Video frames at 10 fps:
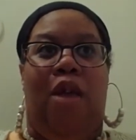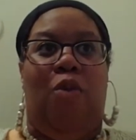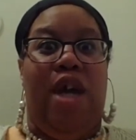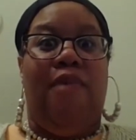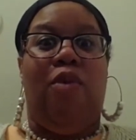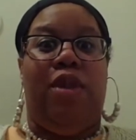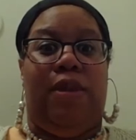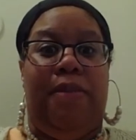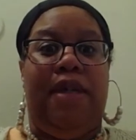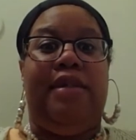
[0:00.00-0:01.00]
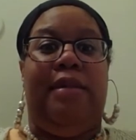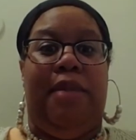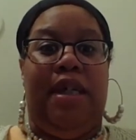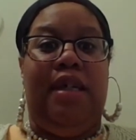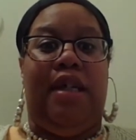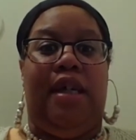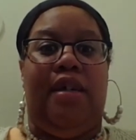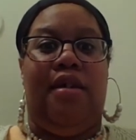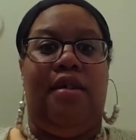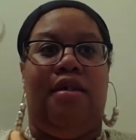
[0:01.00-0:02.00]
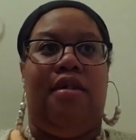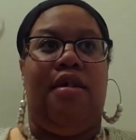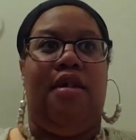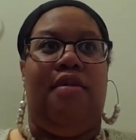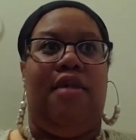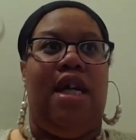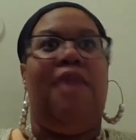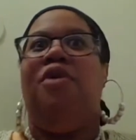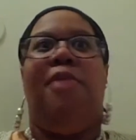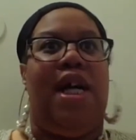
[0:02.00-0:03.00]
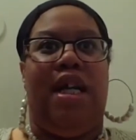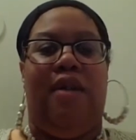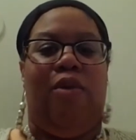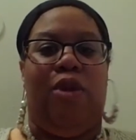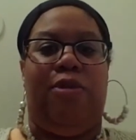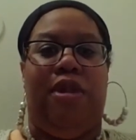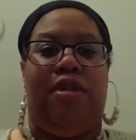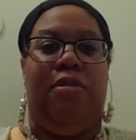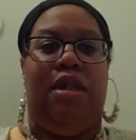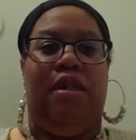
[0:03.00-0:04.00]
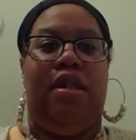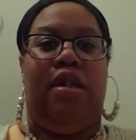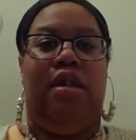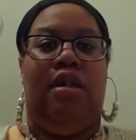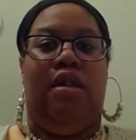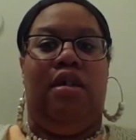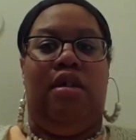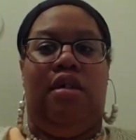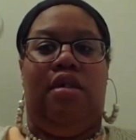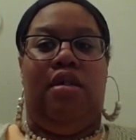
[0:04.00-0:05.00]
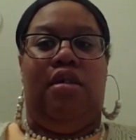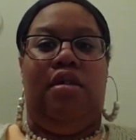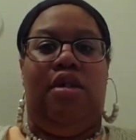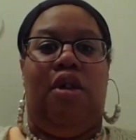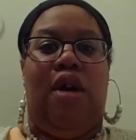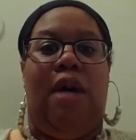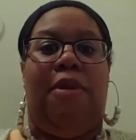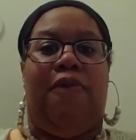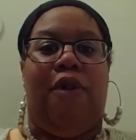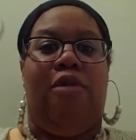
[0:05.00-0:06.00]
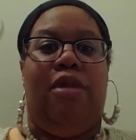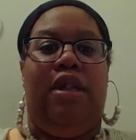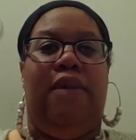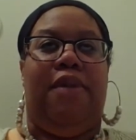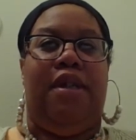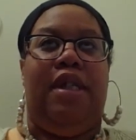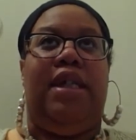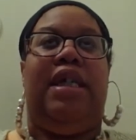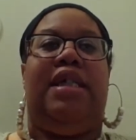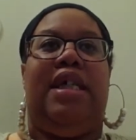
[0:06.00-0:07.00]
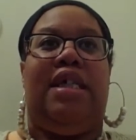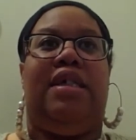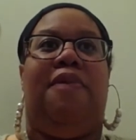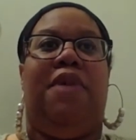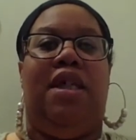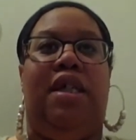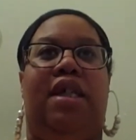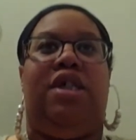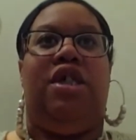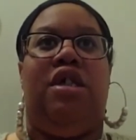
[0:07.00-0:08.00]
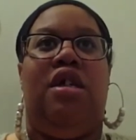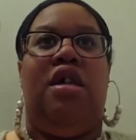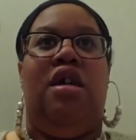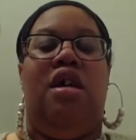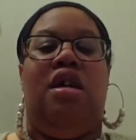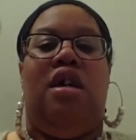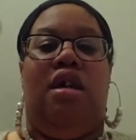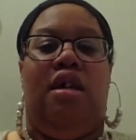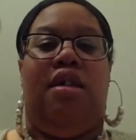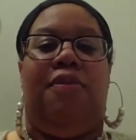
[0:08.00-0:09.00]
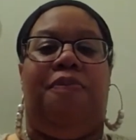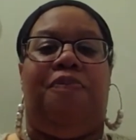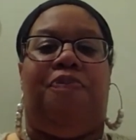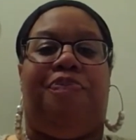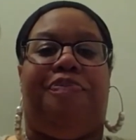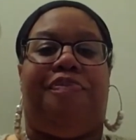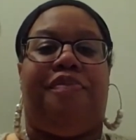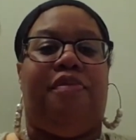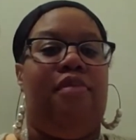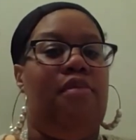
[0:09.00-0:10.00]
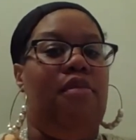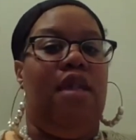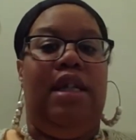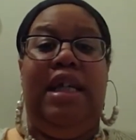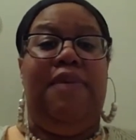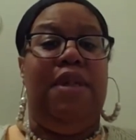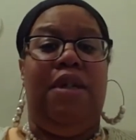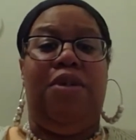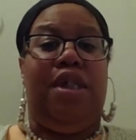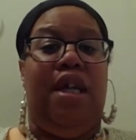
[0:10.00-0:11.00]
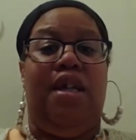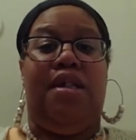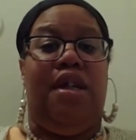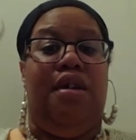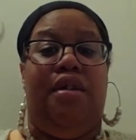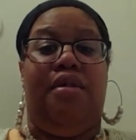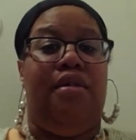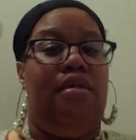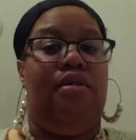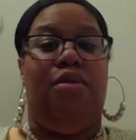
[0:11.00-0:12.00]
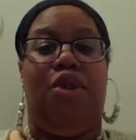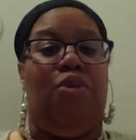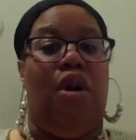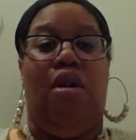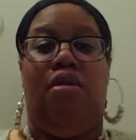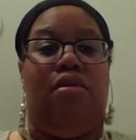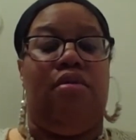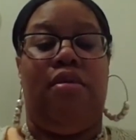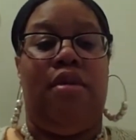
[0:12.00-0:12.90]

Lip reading: we have a responsibility. Everybody have a responsibility. I'm a firm believer in it takes a village, and leaving those kids there was wrong.